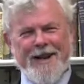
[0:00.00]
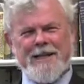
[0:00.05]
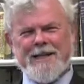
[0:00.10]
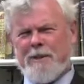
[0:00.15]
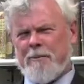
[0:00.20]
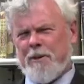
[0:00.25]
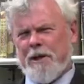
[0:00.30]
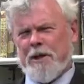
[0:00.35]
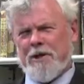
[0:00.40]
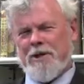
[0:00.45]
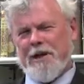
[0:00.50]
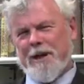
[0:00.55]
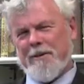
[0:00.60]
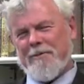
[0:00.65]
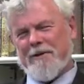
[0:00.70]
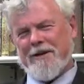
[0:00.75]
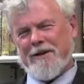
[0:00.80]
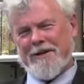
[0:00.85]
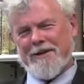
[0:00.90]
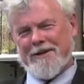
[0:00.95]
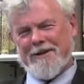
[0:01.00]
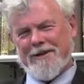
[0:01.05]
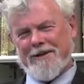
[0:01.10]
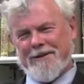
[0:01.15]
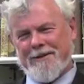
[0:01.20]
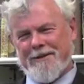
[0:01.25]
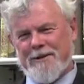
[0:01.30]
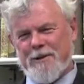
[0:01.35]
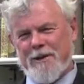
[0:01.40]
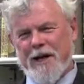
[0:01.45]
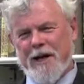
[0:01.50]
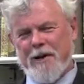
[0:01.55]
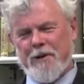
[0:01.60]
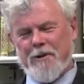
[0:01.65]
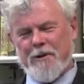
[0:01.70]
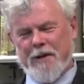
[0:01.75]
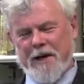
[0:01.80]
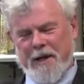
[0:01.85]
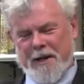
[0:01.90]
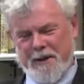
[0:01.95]
that's the big job right here. You know, saying
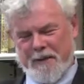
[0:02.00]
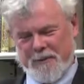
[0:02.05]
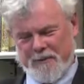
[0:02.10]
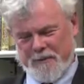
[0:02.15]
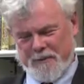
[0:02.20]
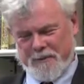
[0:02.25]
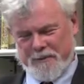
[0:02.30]
okay.